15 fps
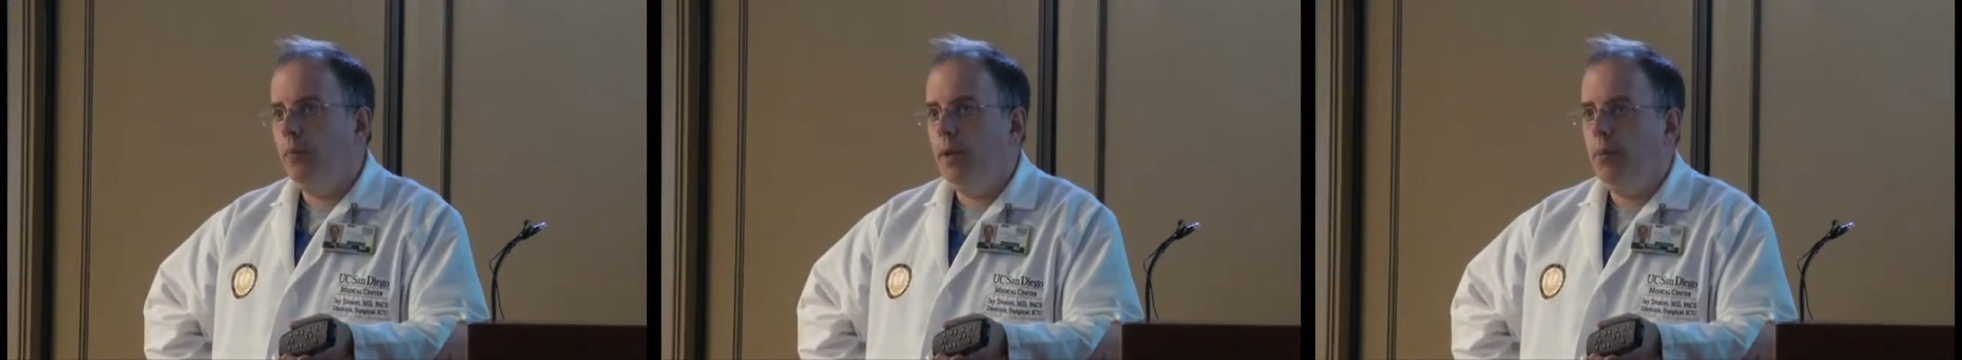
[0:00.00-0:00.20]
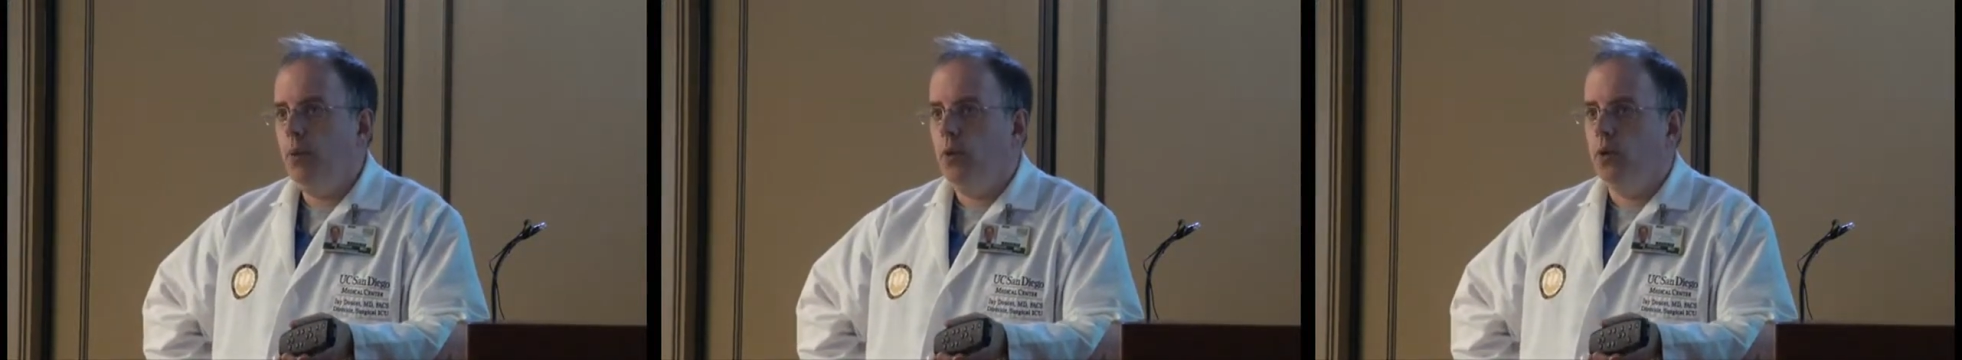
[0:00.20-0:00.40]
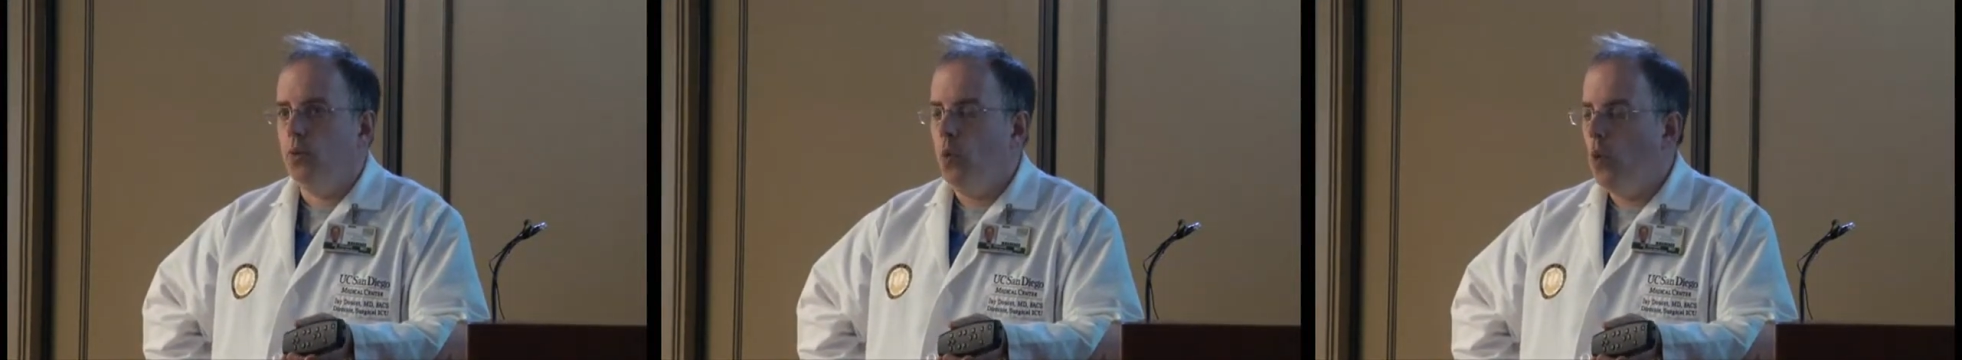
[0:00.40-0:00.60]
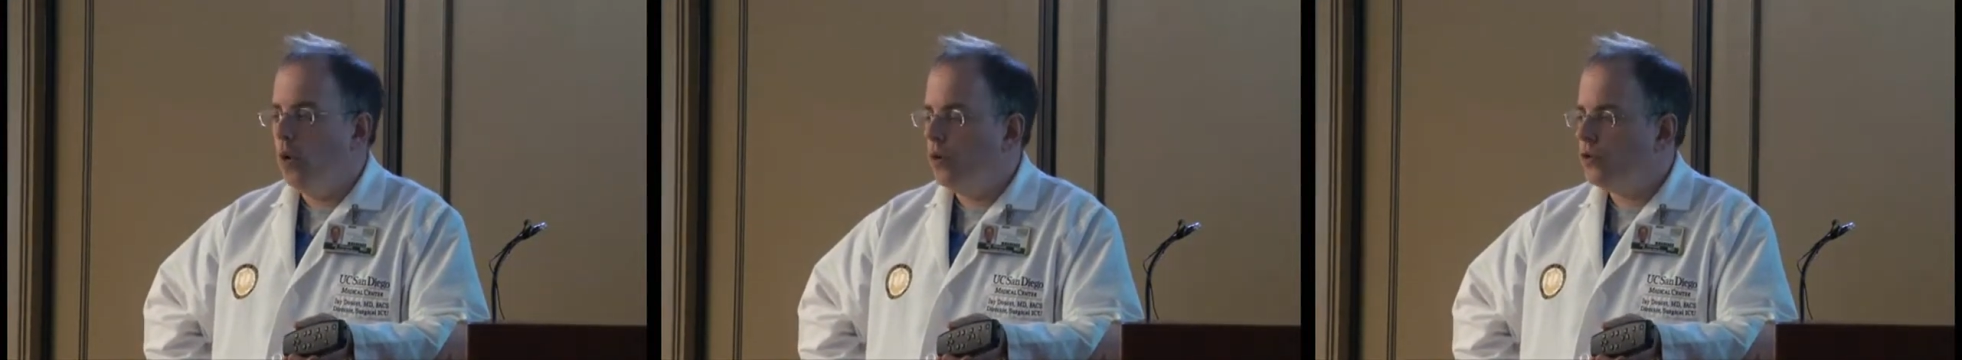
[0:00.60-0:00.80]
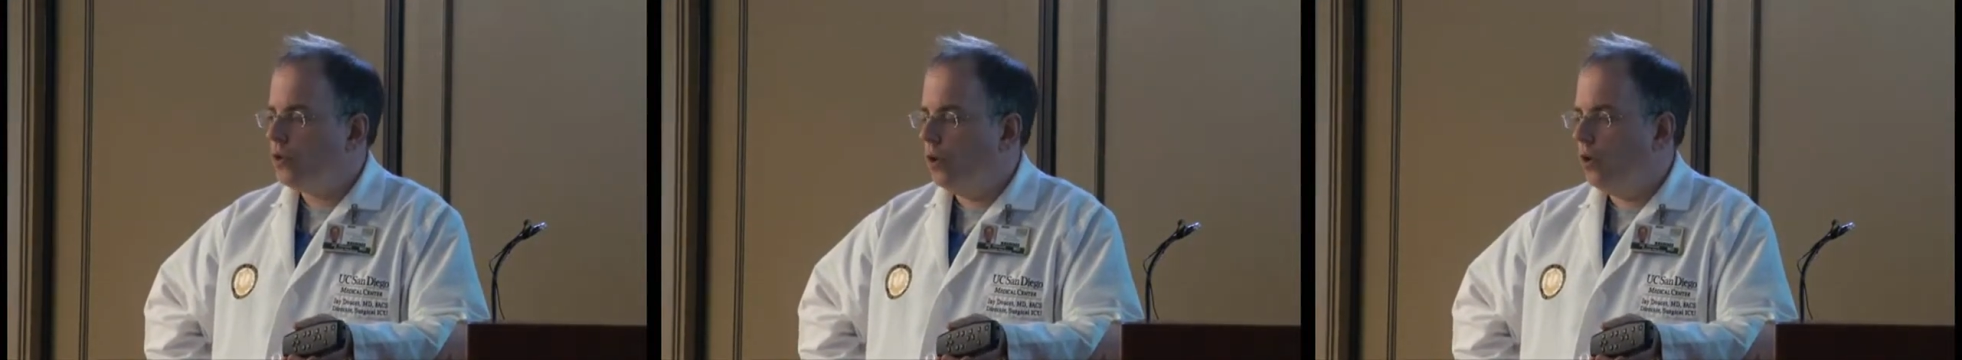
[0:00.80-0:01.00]
people in
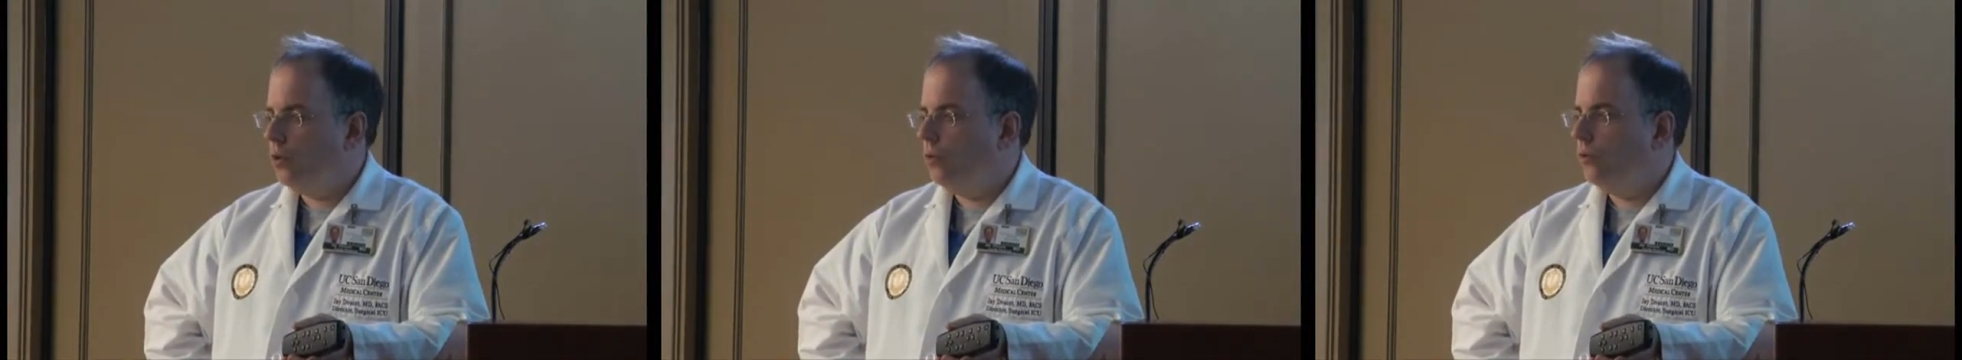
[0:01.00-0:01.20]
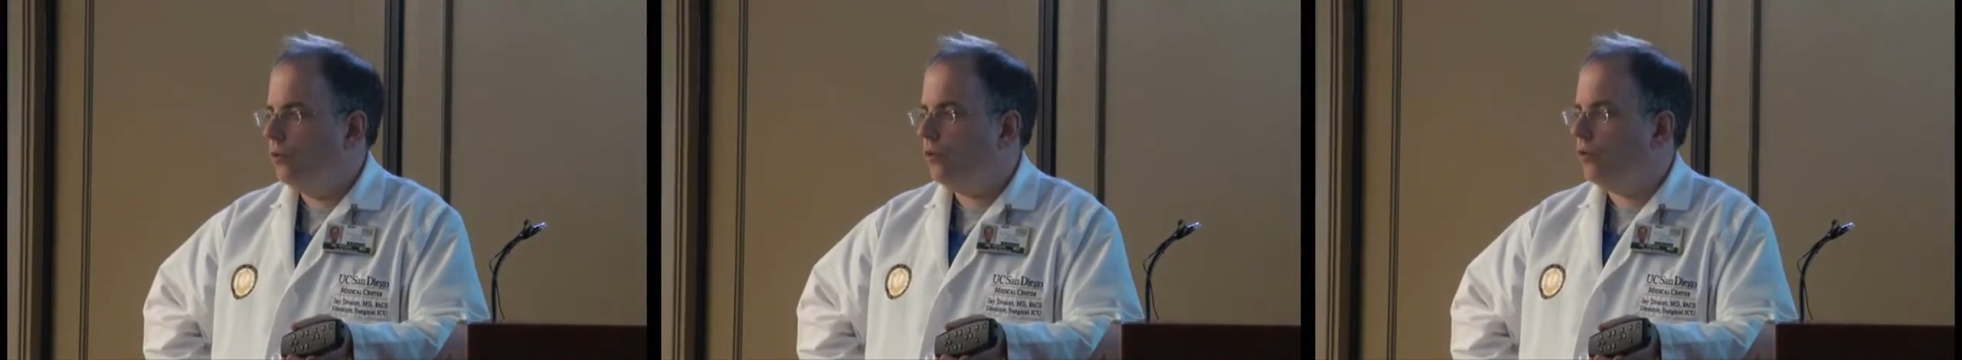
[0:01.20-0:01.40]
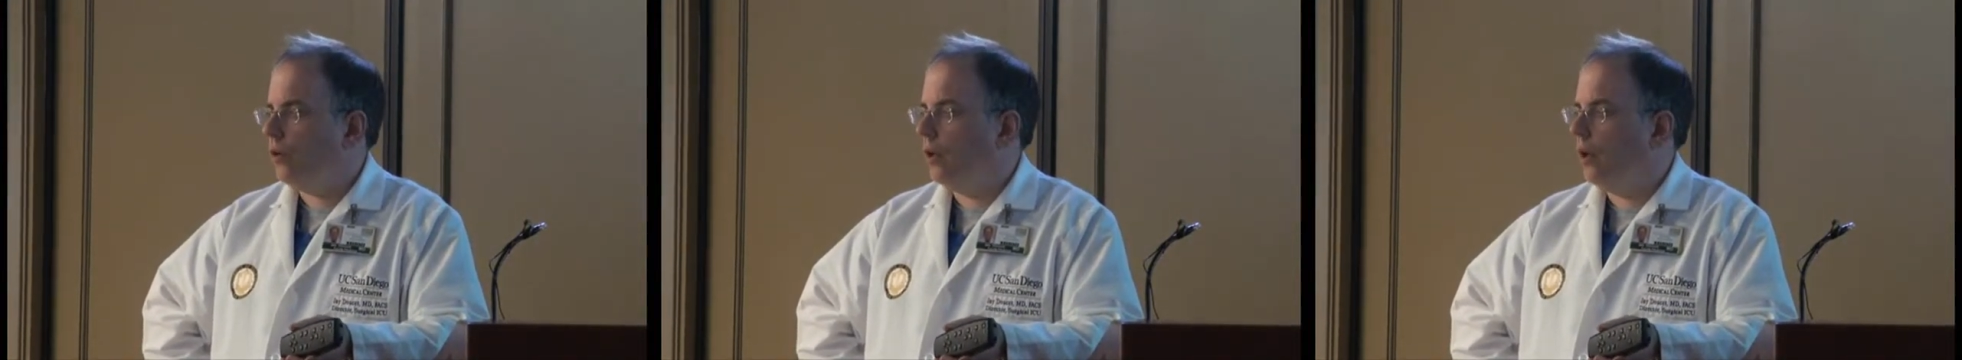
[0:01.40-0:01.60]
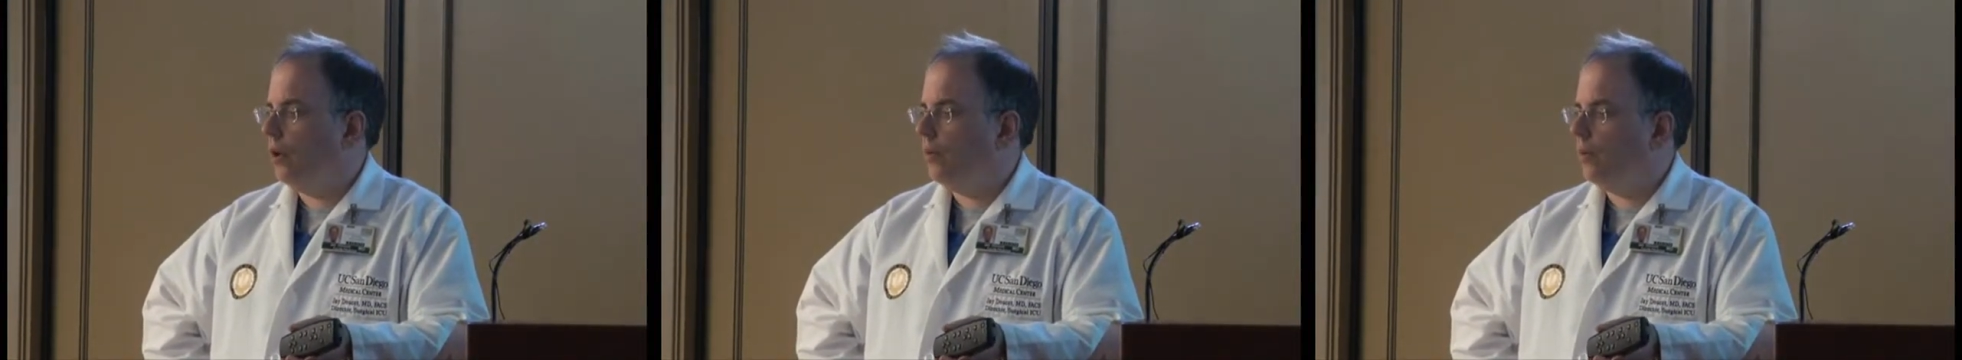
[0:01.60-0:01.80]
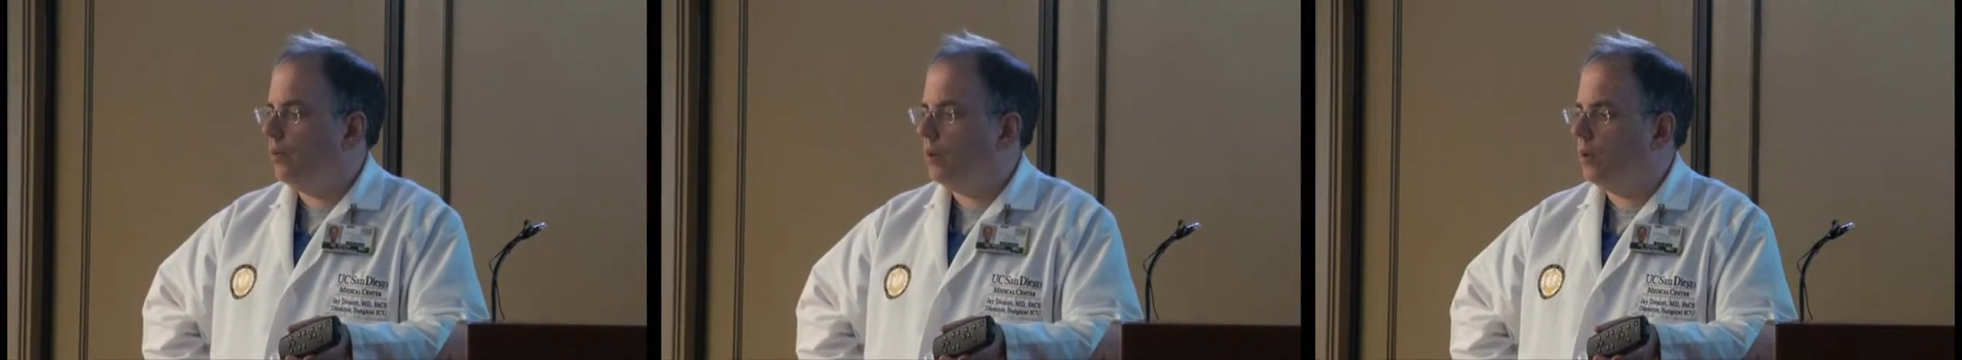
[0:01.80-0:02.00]
war zones,
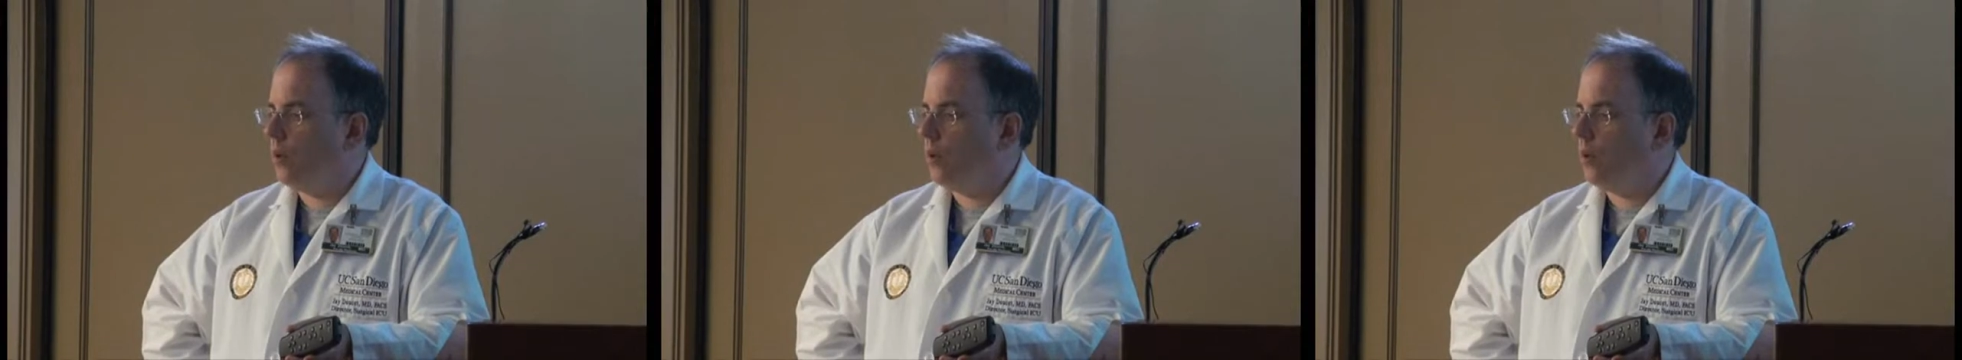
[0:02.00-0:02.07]
uh,